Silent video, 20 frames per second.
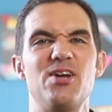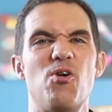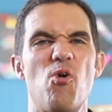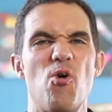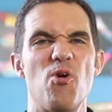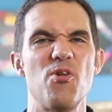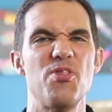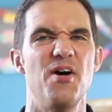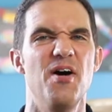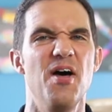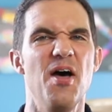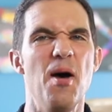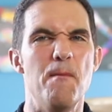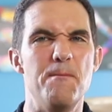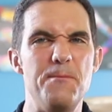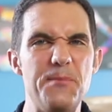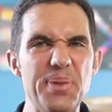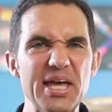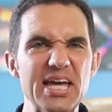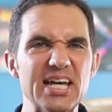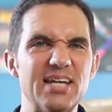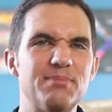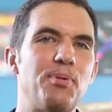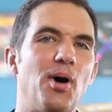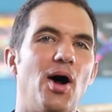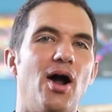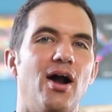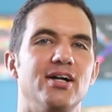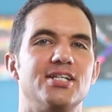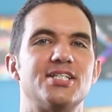or the big
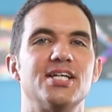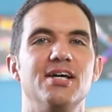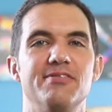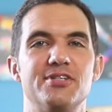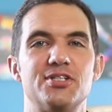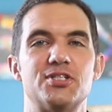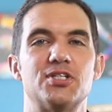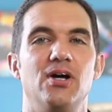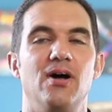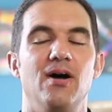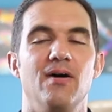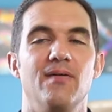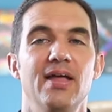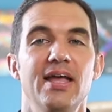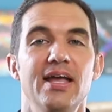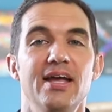parts of the song.